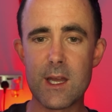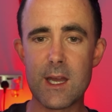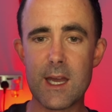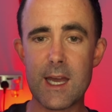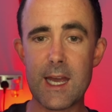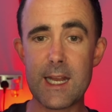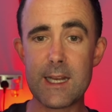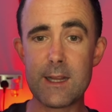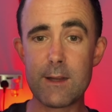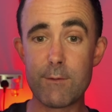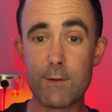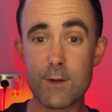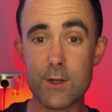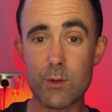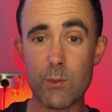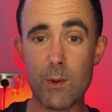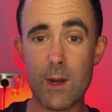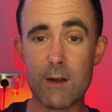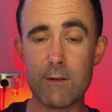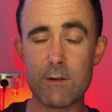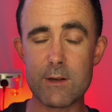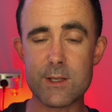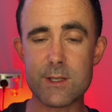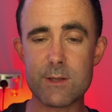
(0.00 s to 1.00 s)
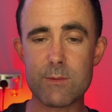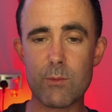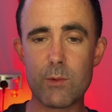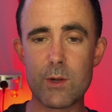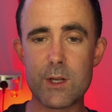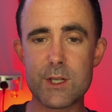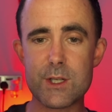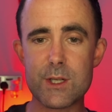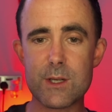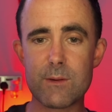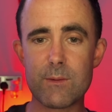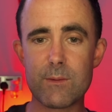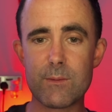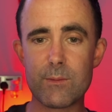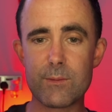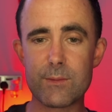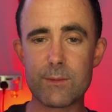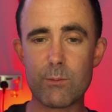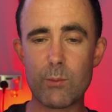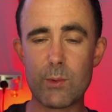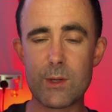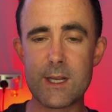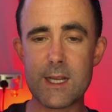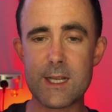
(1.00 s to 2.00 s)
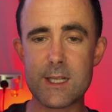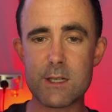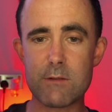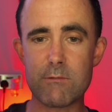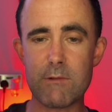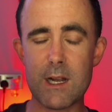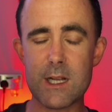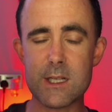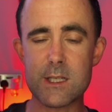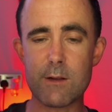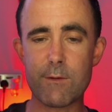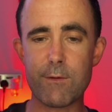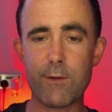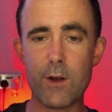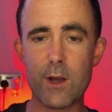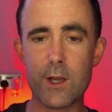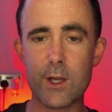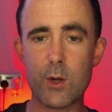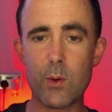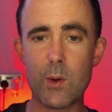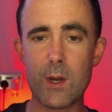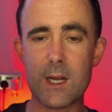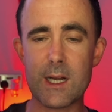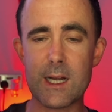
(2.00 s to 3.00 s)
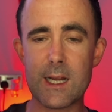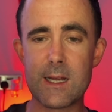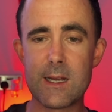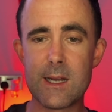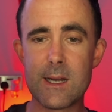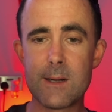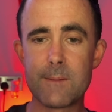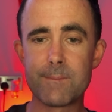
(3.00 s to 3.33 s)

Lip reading: individual errors, which we need to rectify quickly.